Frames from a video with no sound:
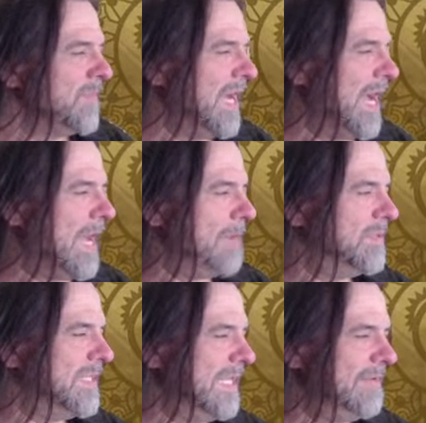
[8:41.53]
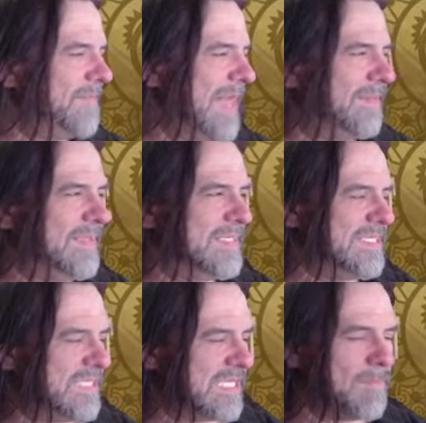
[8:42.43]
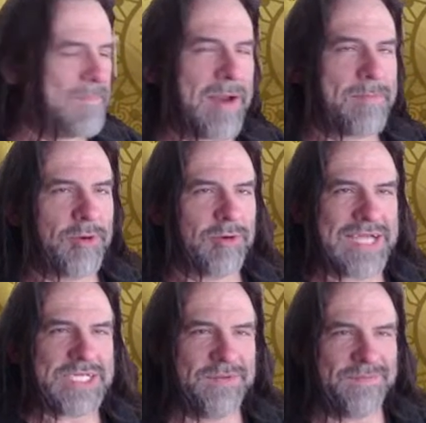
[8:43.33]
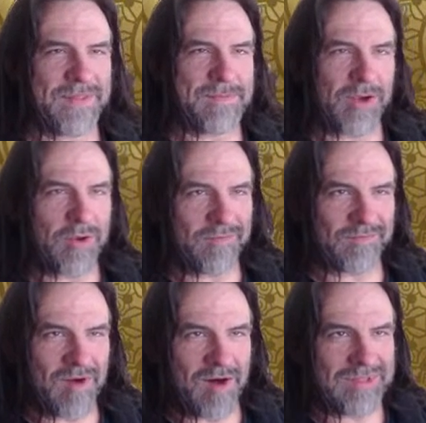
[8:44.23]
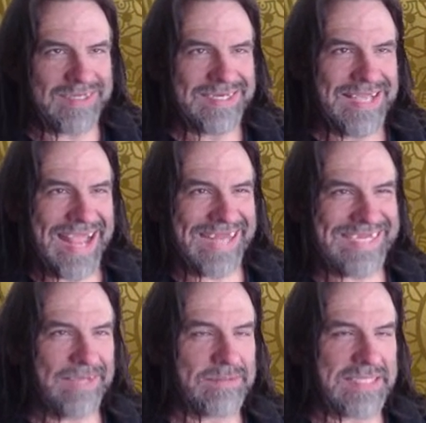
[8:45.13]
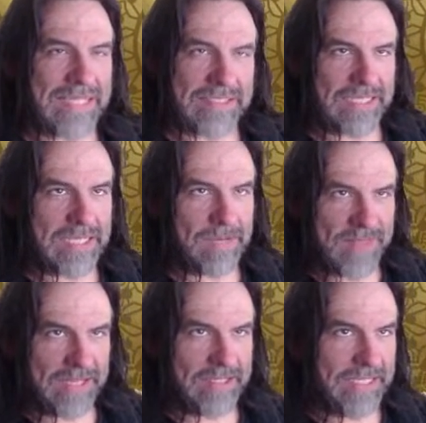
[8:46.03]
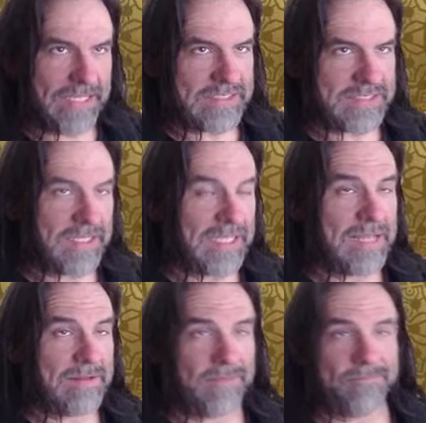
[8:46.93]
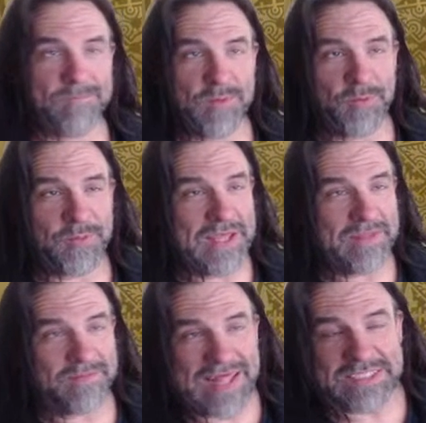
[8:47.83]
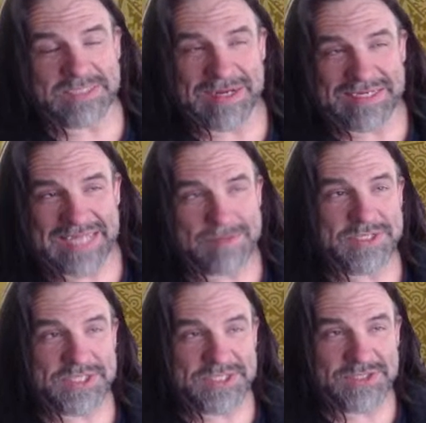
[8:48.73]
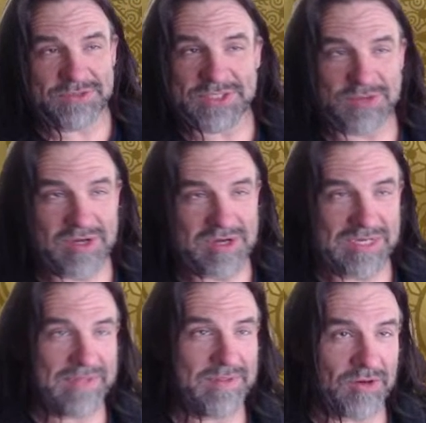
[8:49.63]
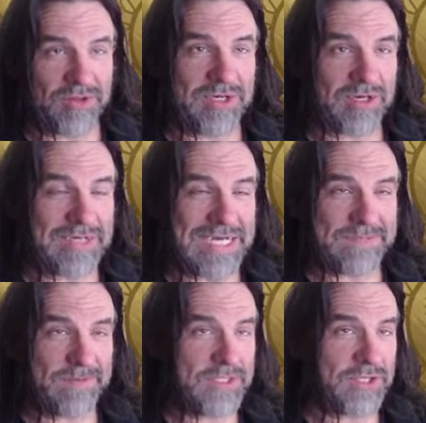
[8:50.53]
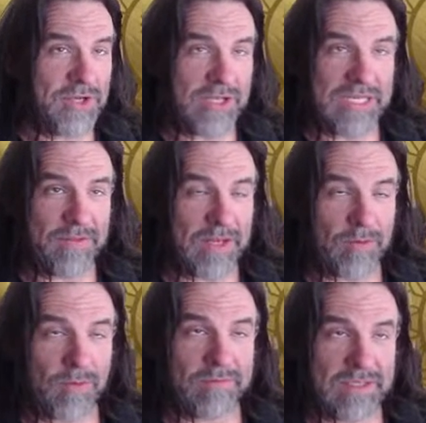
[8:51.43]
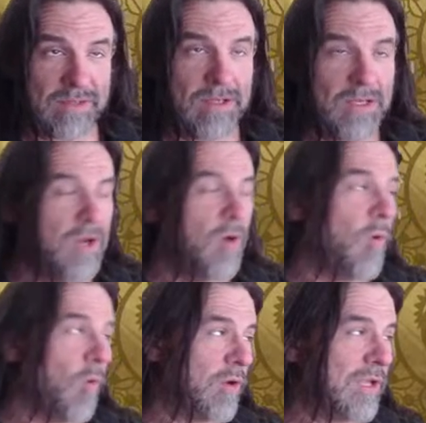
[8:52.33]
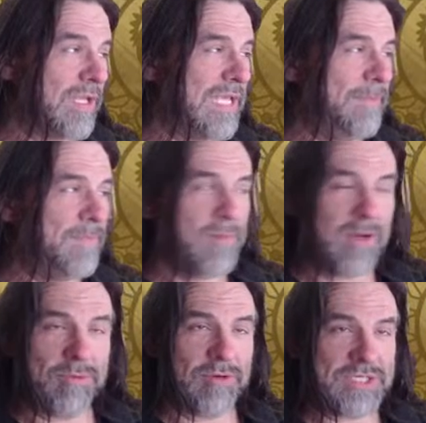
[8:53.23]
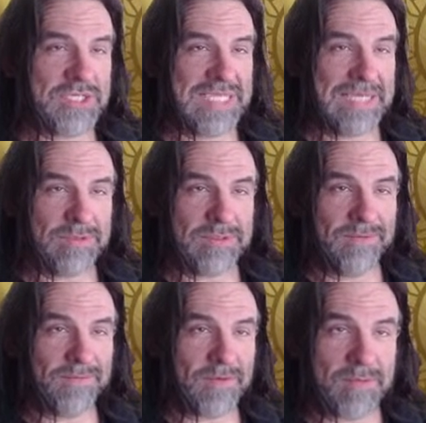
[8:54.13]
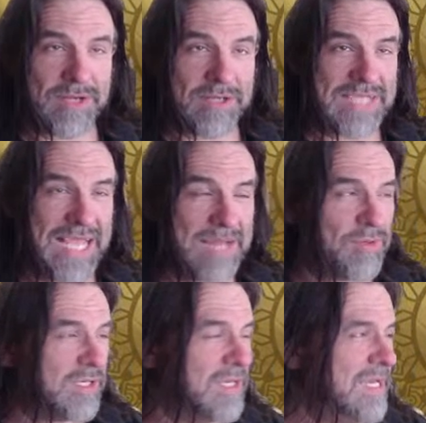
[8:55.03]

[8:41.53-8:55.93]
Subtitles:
I believe that this is just a better progression for the monk overall and gives it that leg up that it needs. And again, if you think that smite damage is too strong in the earlier class feature, you can either get rid of it or you can keep the monk progression table from the player's handbook.